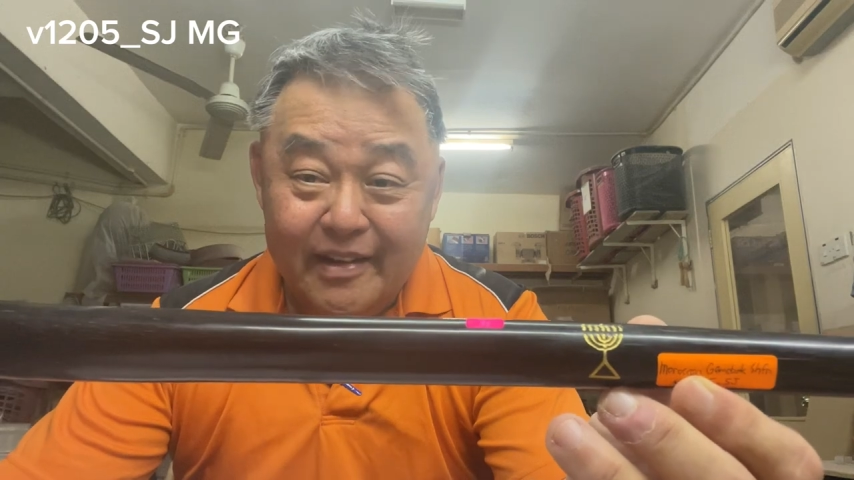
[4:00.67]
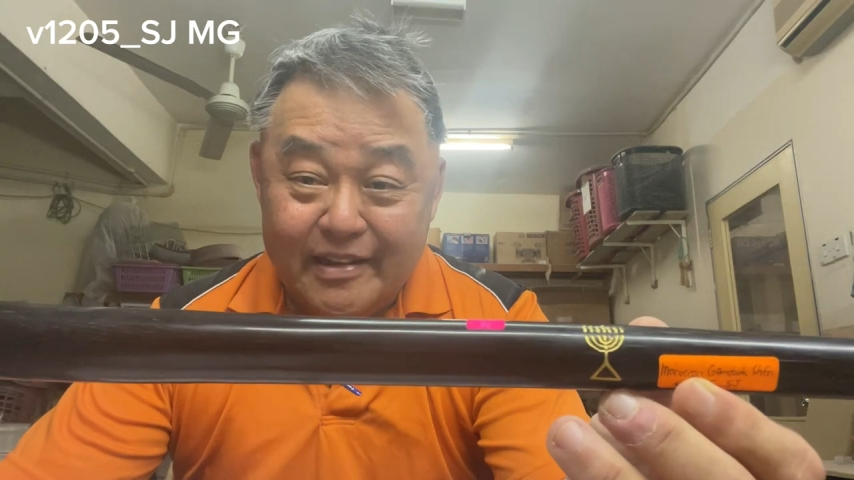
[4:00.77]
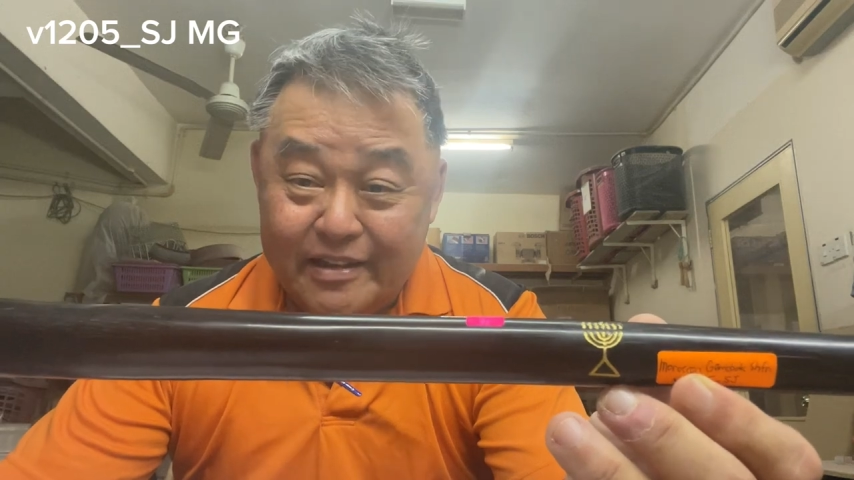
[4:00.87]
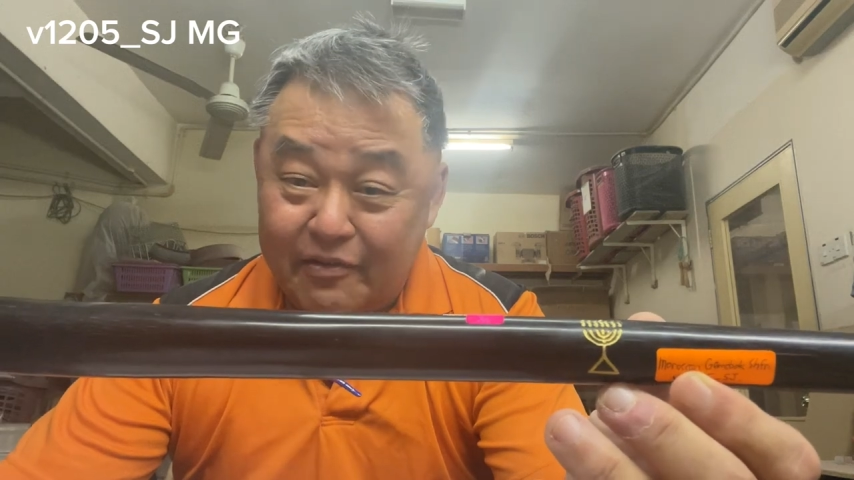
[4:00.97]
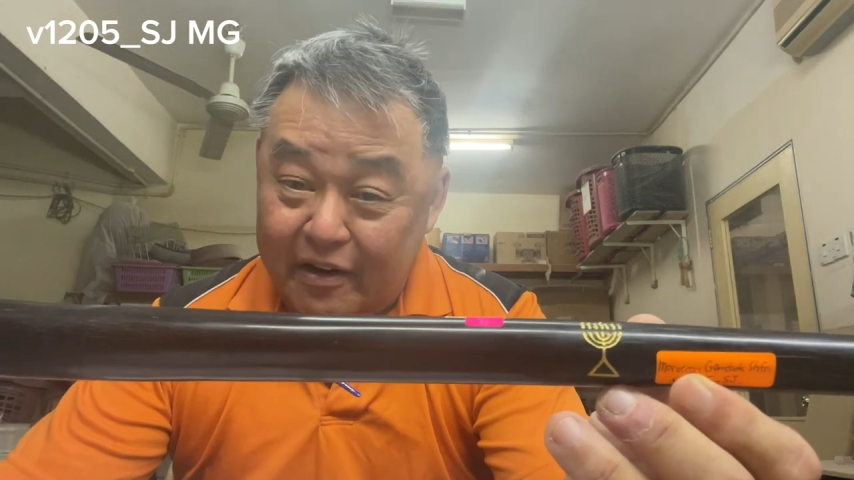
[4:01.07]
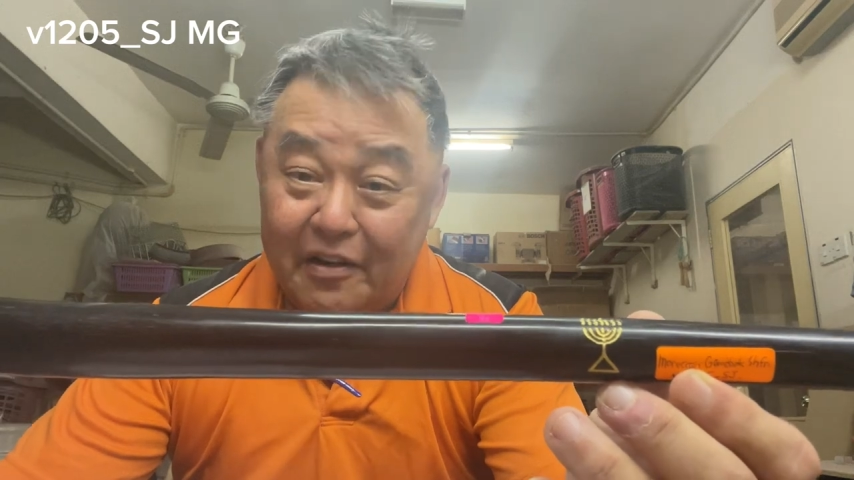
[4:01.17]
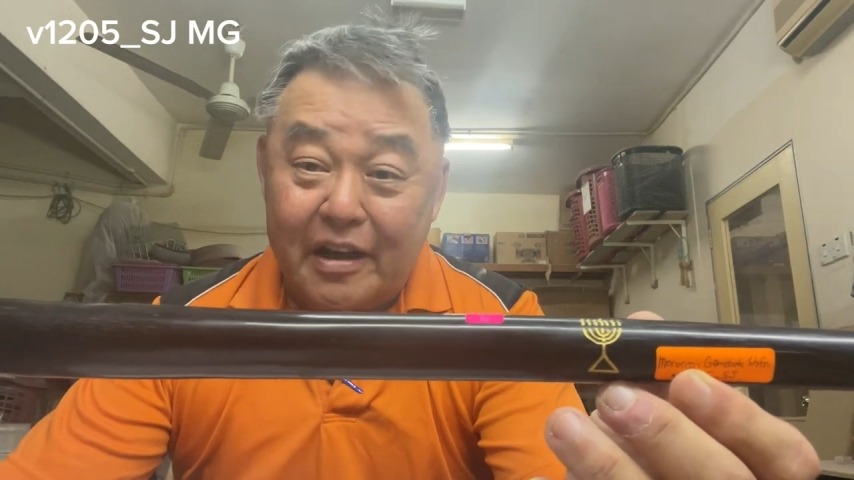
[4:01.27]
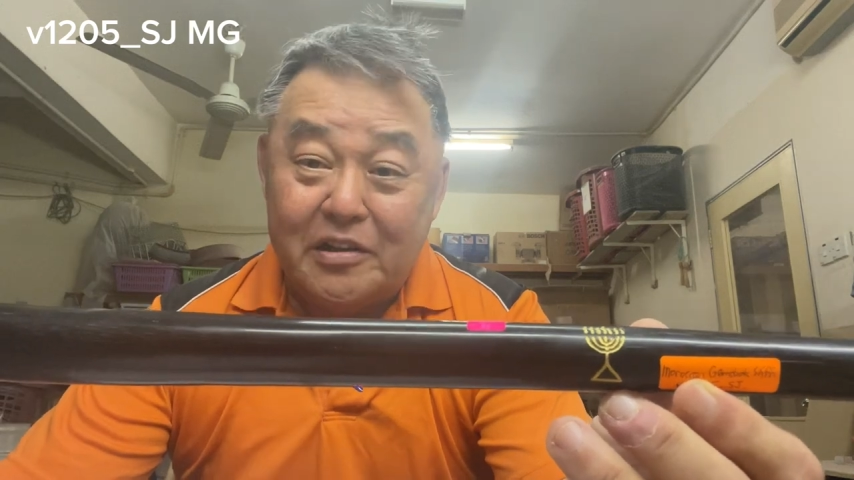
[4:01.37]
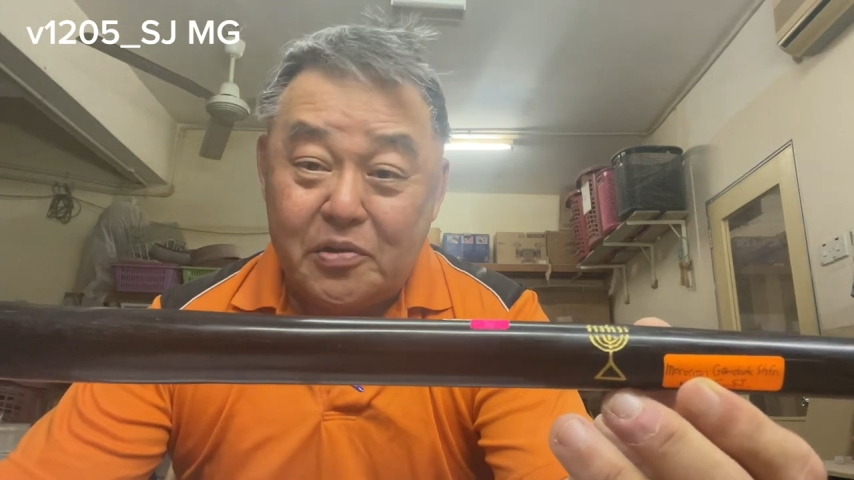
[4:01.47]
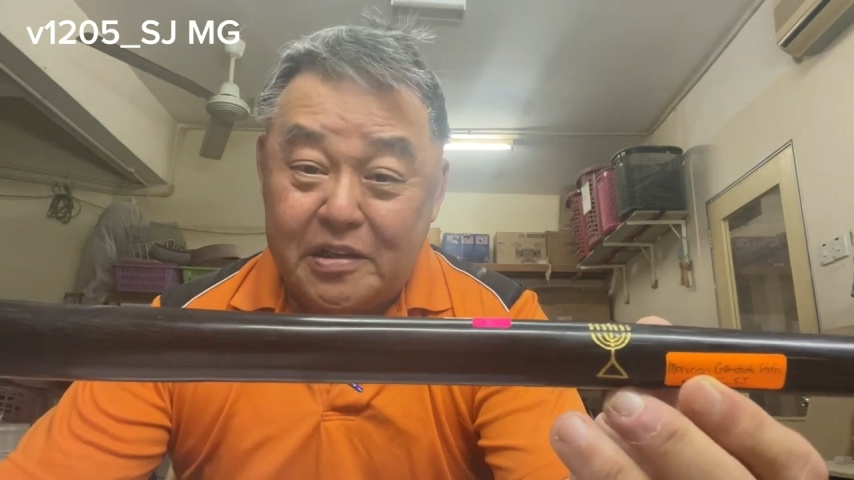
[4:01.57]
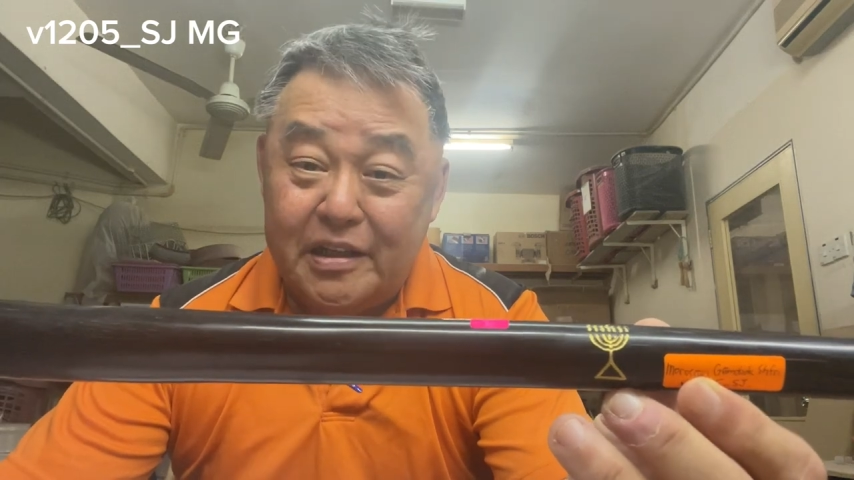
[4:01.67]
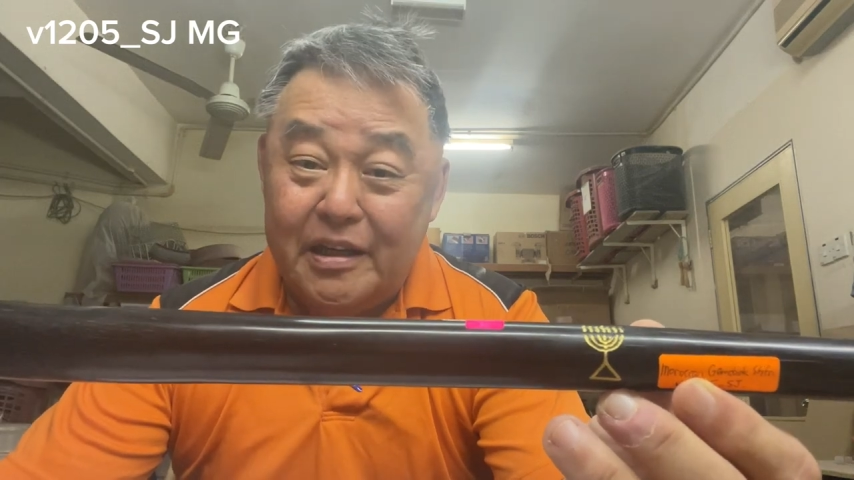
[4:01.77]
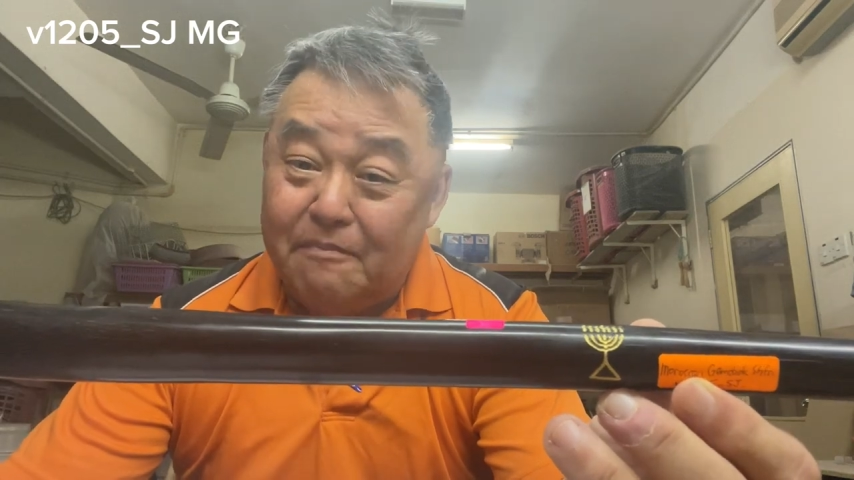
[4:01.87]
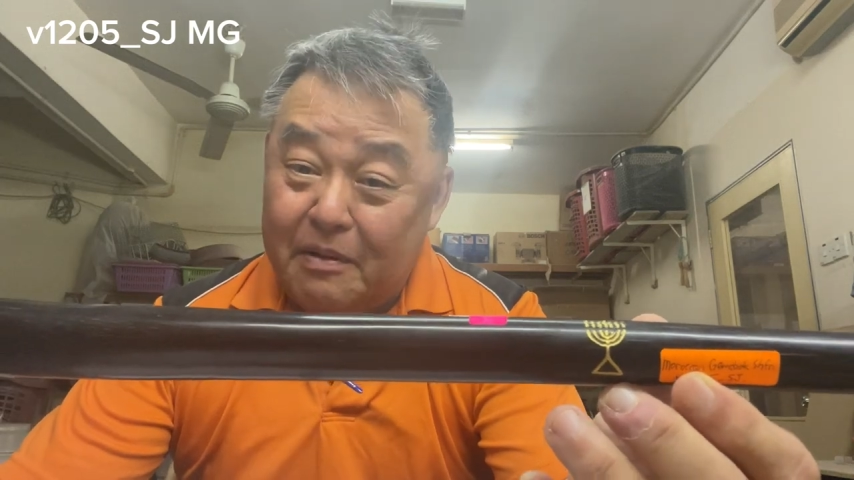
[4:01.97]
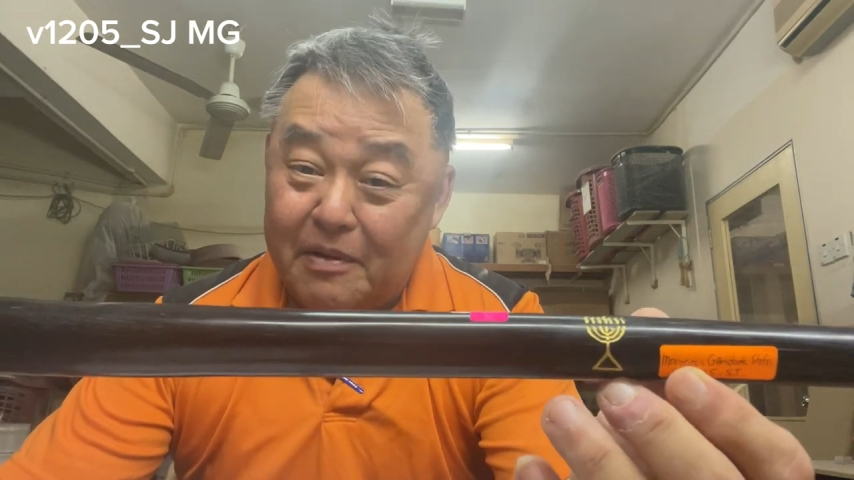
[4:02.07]
It's very nice to
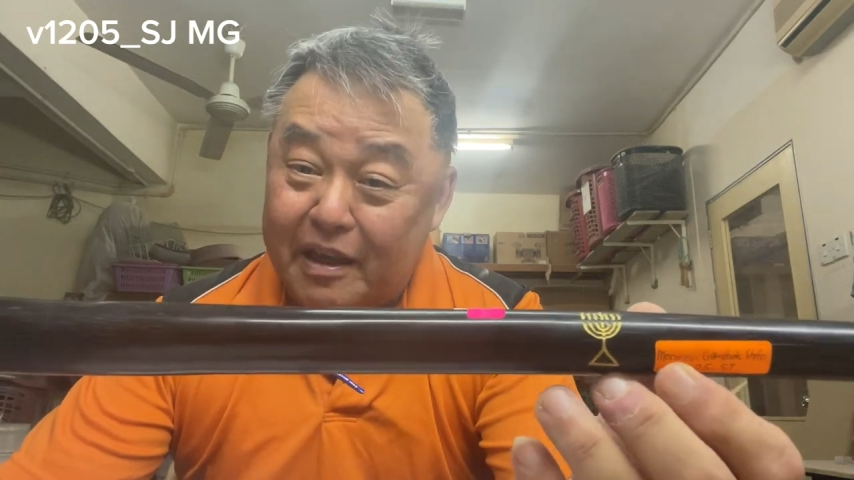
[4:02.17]
see people